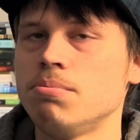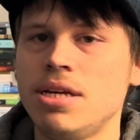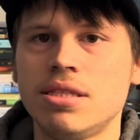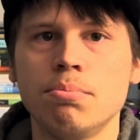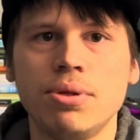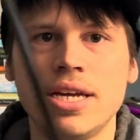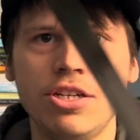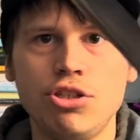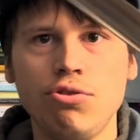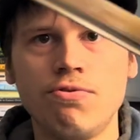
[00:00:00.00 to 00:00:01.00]
make the blade
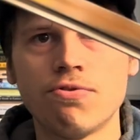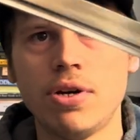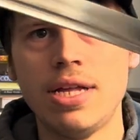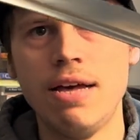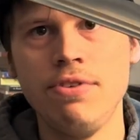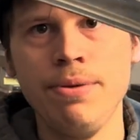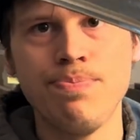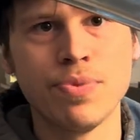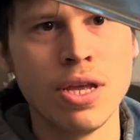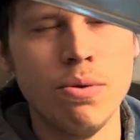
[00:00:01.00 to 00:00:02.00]
too front heavy,
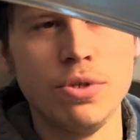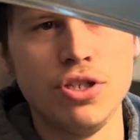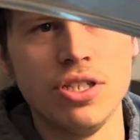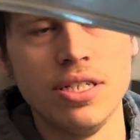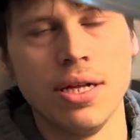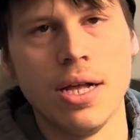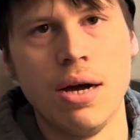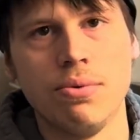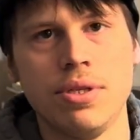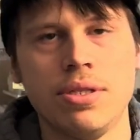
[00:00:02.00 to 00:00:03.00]
which you see a
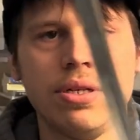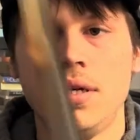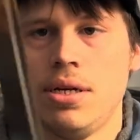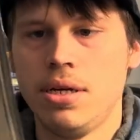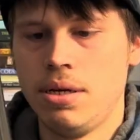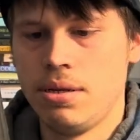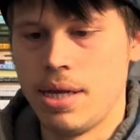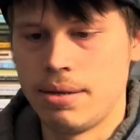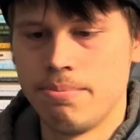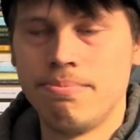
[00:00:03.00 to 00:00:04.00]
lot with
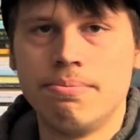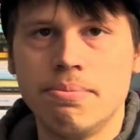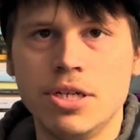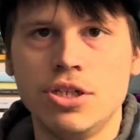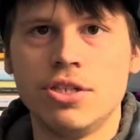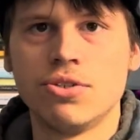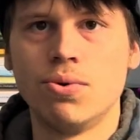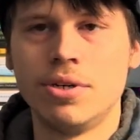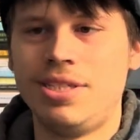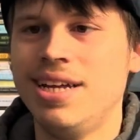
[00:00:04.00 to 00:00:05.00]
like budget
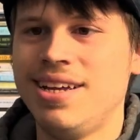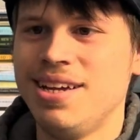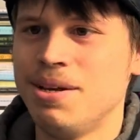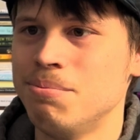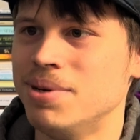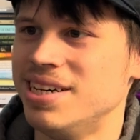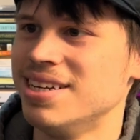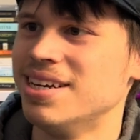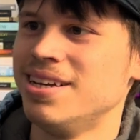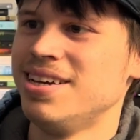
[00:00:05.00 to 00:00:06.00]
swords.
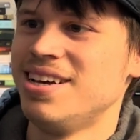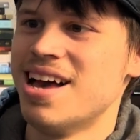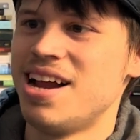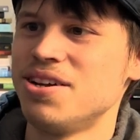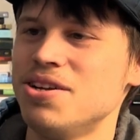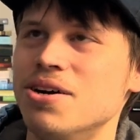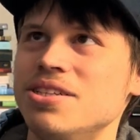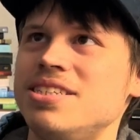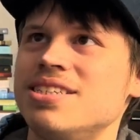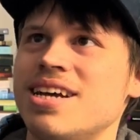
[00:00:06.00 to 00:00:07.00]
But I don't know,
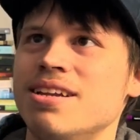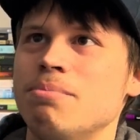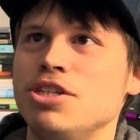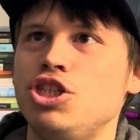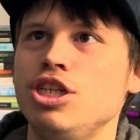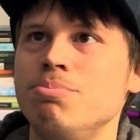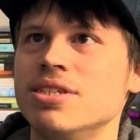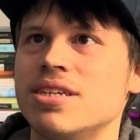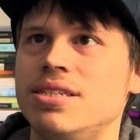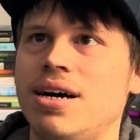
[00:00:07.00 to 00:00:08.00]
this is kind of my
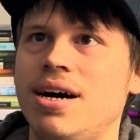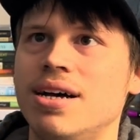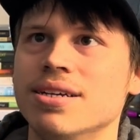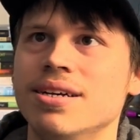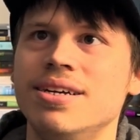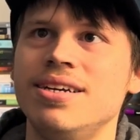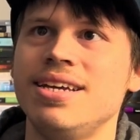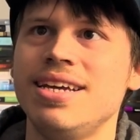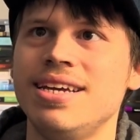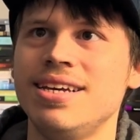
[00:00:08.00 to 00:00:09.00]
cheapest katana,
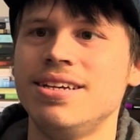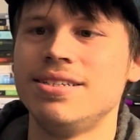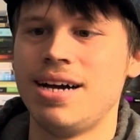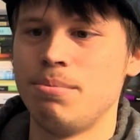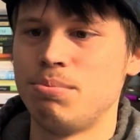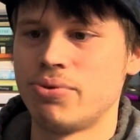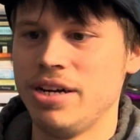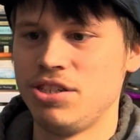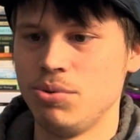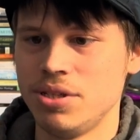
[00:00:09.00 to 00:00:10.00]
and I'm
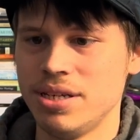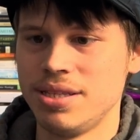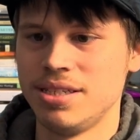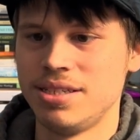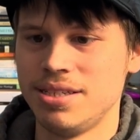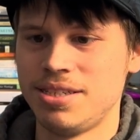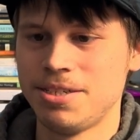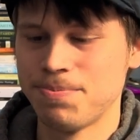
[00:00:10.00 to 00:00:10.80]
impressed with it. This is